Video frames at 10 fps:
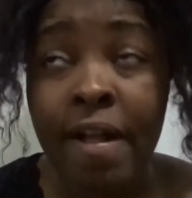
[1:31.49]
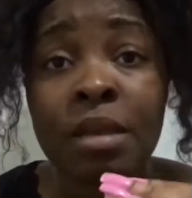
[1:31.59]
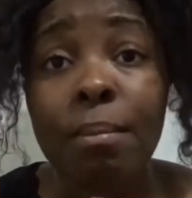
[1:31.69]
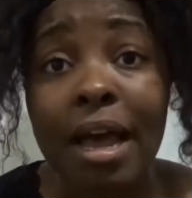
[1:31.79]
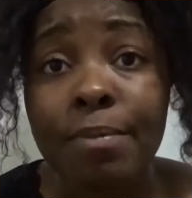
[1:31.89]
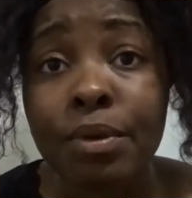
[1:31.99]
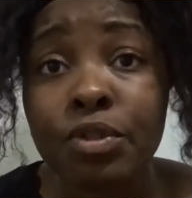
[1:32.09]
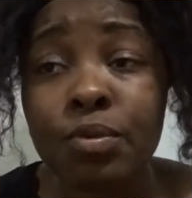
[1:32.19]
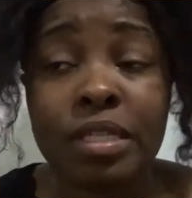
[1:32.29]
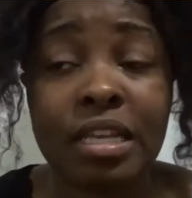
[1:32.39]
My
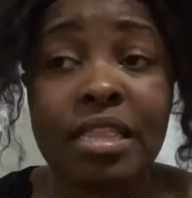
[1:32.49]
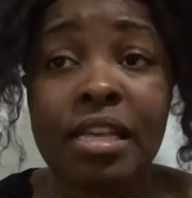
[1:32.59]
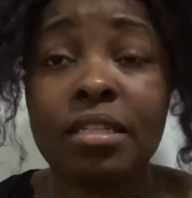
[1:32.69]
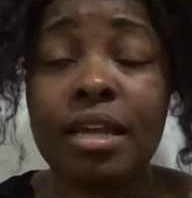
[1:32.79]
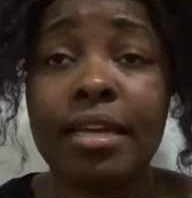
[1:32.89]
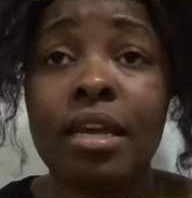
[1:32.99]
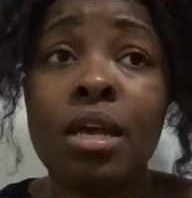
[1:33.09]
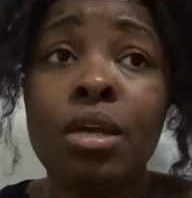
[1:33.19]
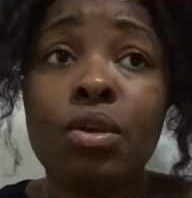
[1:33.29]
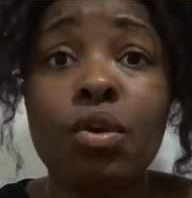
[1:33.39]
abuser would say things like,
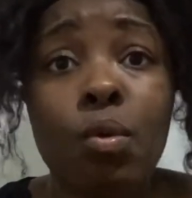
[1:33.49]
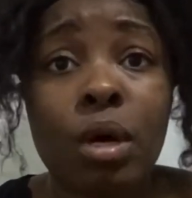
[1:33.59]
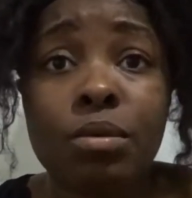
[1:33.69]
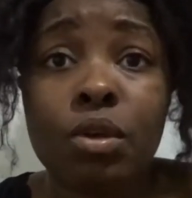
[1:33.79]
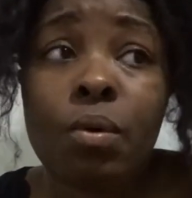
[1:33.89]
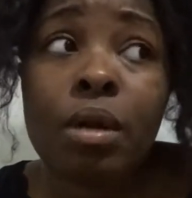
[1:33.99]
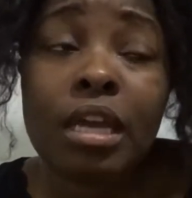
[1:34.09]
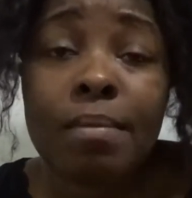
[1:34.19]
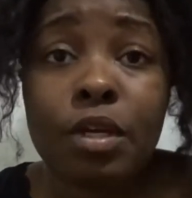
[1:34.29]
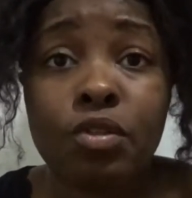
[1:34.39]
you don't want, you don't want to
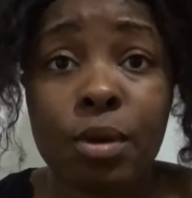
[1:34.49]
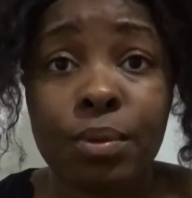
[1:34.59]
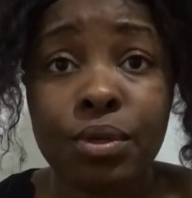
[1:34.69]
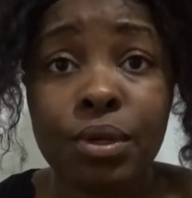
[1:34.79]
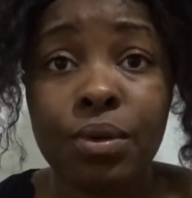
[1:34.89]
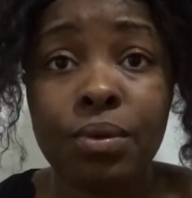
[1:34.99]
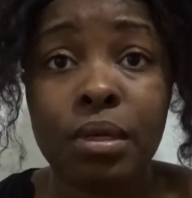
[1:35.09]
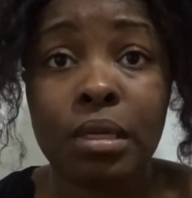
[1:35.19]
get me in trouble, do you?